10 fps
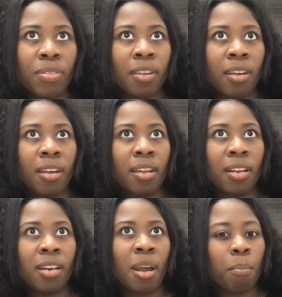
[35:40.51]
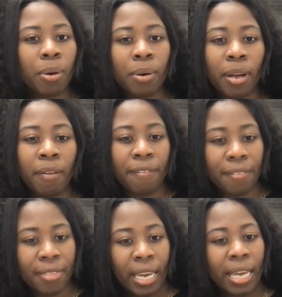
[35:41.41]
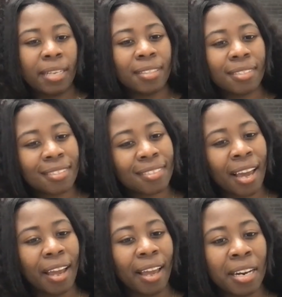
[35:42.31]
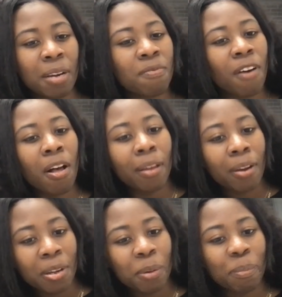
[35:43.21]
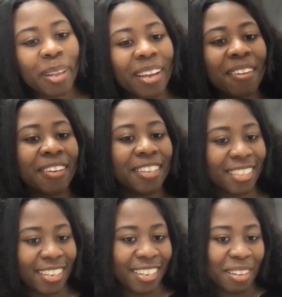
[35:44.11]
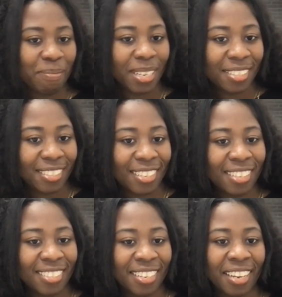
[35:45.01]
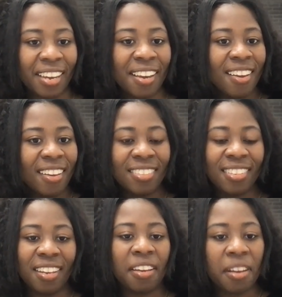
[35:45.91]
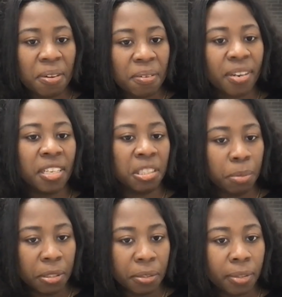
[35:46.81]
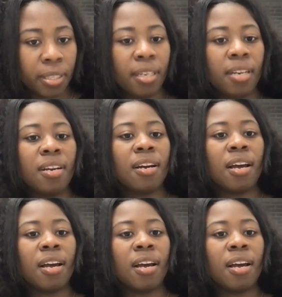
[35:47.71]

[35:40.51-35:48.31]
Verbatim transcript: the number of things that end up falling on your plate on a day to day basis as a CEO and entrepreneur, mm.